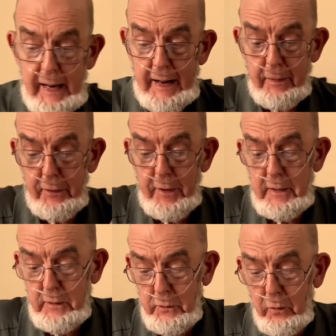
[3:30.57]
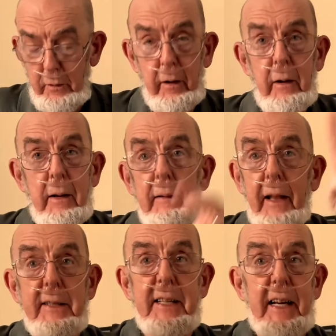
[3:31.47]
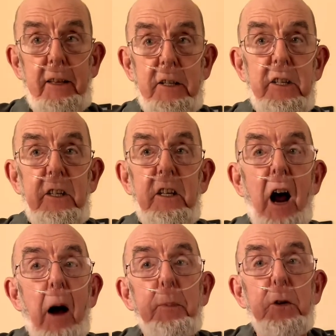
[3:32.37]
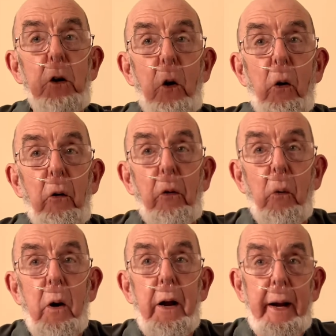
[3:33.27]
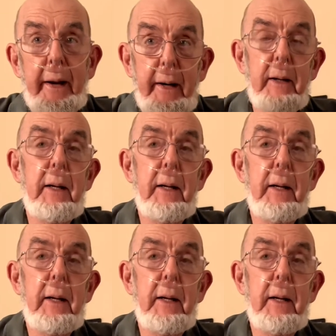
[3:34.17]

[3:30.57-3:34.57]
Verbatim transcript: And these were, let's say, the stops along the way.